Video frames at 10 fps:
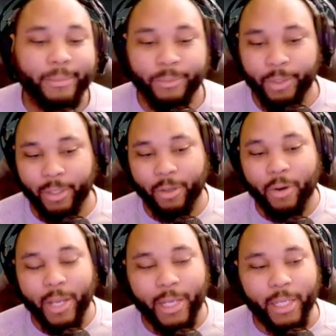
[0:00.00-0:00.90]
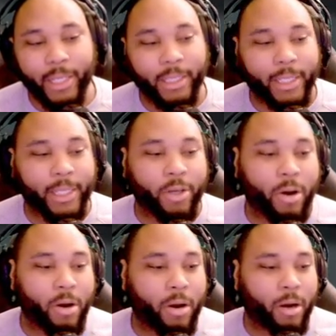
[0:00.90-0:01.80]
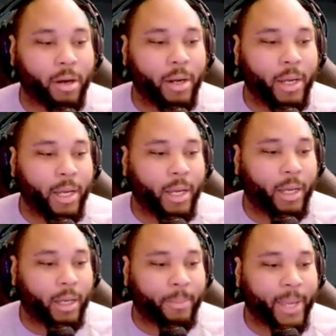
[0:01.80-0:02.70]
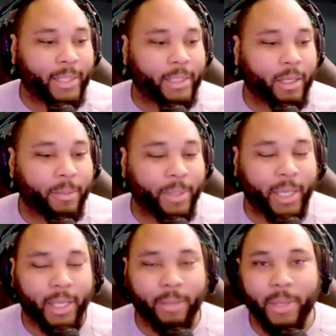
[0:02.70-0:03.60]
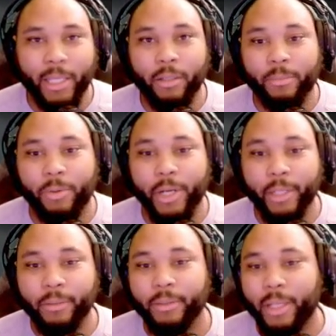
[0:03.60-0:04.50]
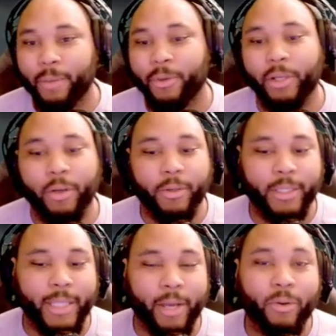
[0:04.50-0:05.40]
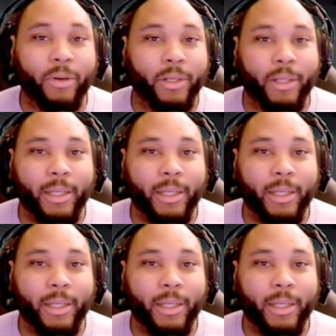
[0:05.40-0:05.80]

We're going to go ahead and get the car uh, painted up and make it look pretty. And we're going to go and take on